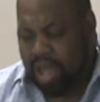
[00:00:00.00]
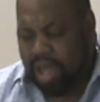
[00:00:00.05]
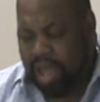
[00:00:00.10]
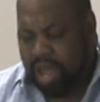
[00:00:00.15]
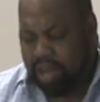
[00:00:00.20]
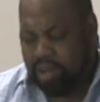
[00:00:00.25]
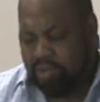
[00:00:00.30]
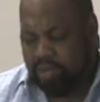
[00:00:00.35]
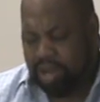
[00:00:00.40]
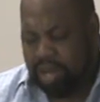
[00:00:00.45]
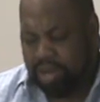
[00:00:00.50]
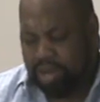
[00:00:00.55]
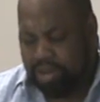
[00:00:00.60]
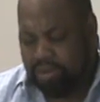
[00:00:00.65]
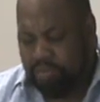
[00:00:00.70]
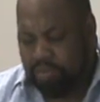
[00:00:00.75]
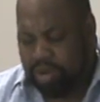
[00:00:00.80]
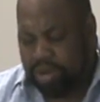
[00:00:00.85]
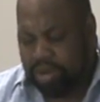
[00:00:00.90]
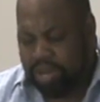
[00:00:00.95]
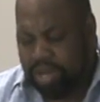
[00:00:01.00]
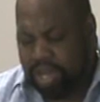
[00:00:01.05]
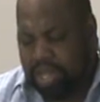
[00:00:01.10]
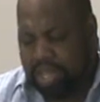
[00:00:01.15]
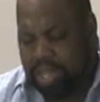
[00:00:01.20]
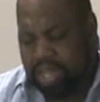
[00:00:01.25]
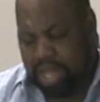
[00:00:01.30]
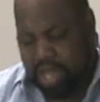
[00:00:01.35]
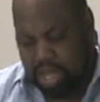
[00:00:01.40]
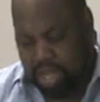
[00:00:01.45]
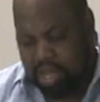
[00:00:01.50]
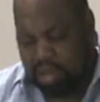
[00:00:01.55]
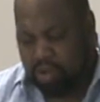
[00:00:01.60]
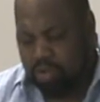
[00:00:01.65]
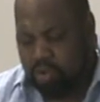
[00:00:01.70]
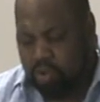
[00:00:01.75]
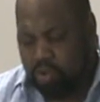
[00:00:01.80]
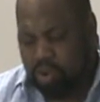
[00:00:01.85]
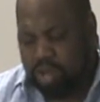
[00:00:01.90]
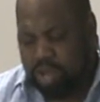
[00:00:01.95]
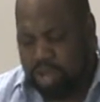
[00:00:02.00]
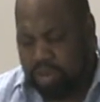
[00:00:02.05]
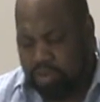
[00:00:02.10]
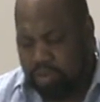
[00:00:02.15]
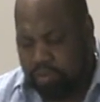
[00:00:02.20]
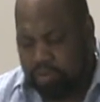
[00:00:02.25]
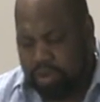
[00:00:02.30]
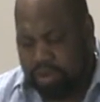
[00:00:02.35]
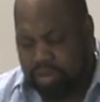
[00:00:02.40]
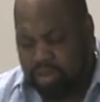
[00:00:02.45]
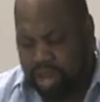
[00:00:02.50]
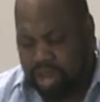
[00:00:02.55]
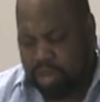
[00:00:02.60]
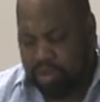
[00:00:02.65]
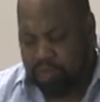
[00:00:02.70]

And Lord, I just want to say thank you, Lord, that you thank you.